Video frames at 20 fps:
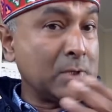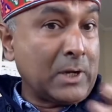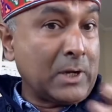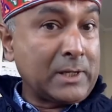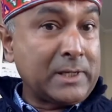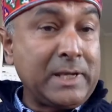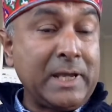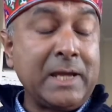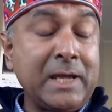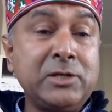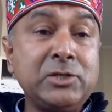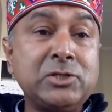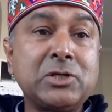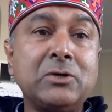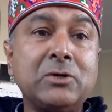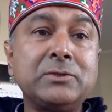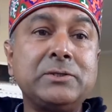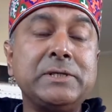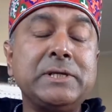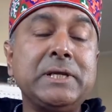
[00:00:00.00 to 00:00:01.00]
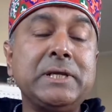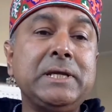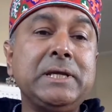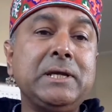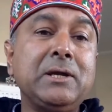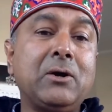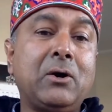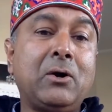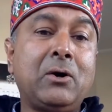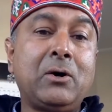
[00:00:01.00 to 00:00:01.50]

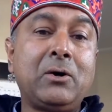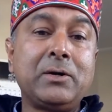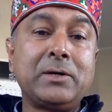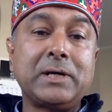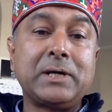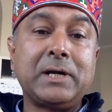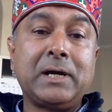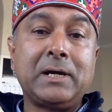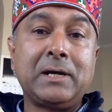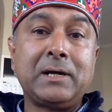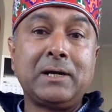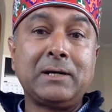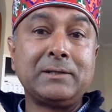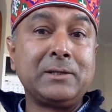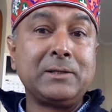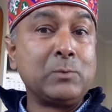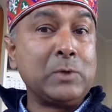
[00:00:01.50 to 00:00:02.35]
Chaudhary or the